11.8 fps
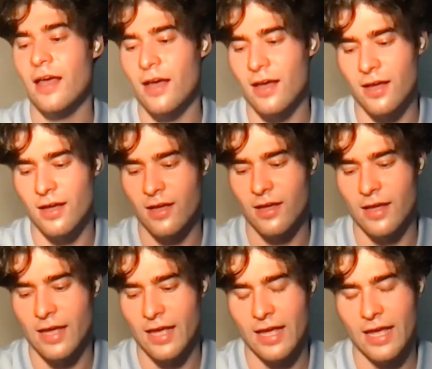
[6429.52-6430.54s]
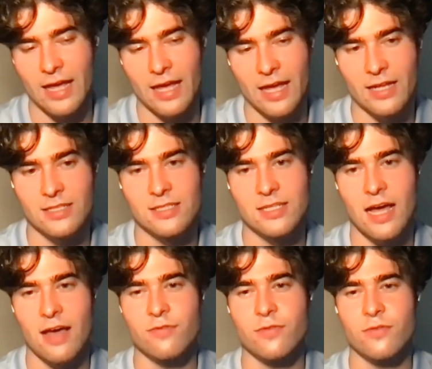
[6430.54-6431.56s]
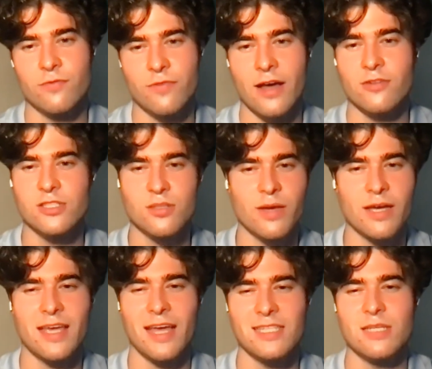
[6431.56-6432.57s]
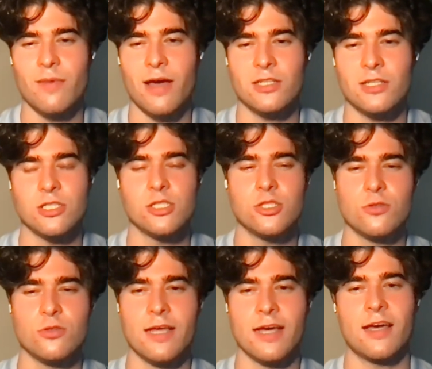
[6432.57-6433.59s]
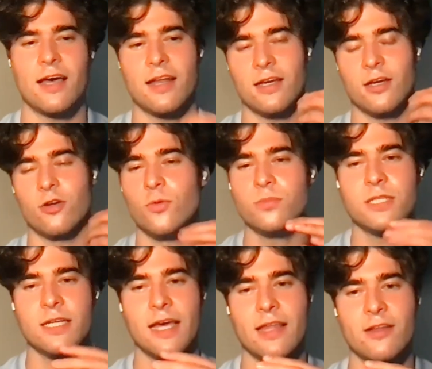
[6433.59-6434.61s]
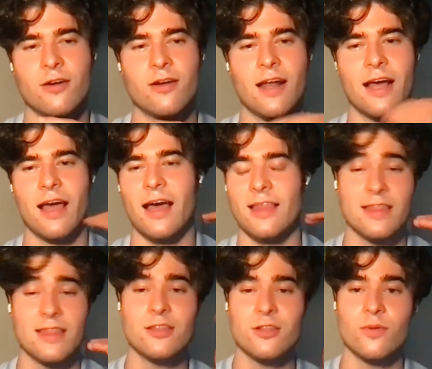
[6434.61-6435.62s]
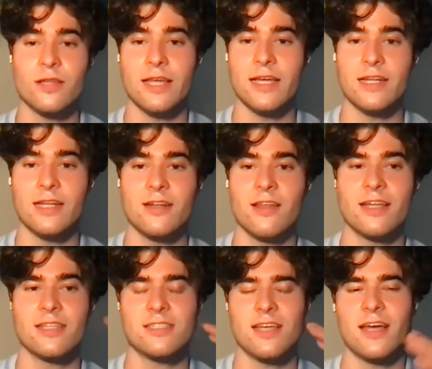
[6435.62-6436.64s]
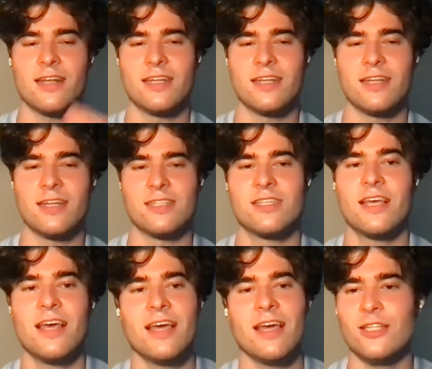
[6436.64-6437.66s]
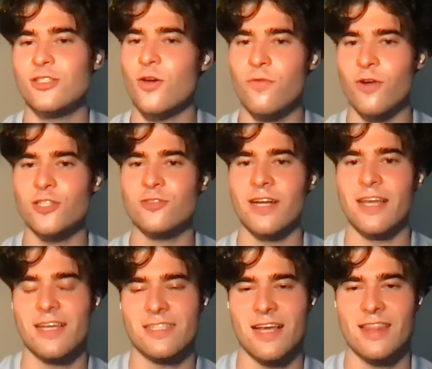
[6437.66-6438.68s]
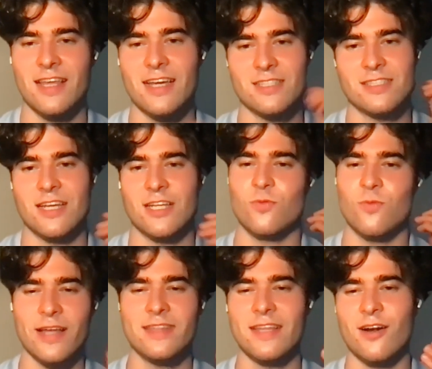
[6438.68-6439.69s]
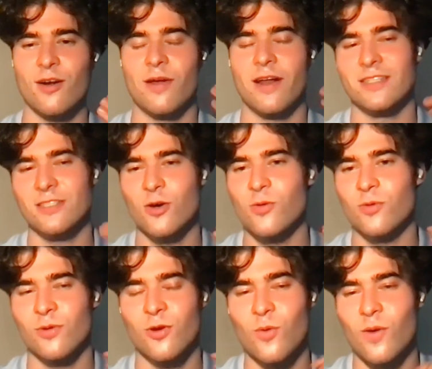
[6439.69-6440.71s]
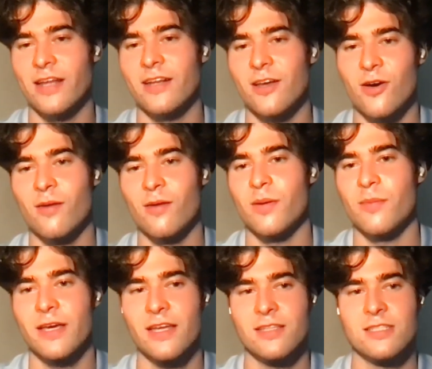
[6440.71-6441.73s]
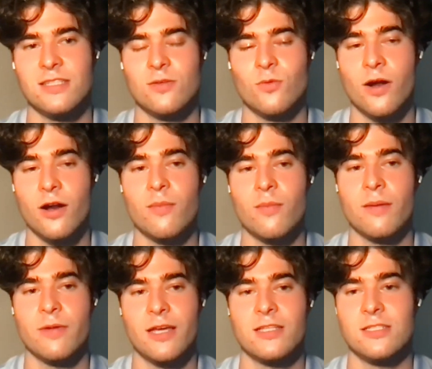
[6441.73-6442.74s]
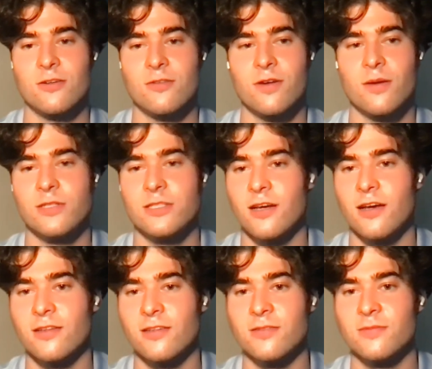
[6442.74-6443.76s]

Uh, and I've found some Mackenzie matches too that kind of group together, and I think they're related on that side, and it's so frustrating because I think it's right there, but I don't quite know how where my Mackenzies are from in Scotland.